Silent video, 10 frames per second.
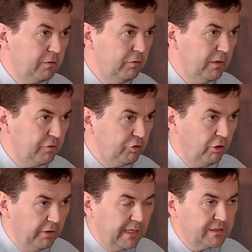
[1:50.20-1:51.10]
that
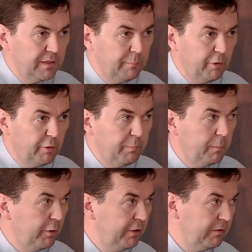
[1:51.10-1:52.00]
Sean actually brought up the
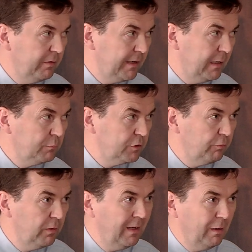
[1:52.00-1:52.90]
point in terms of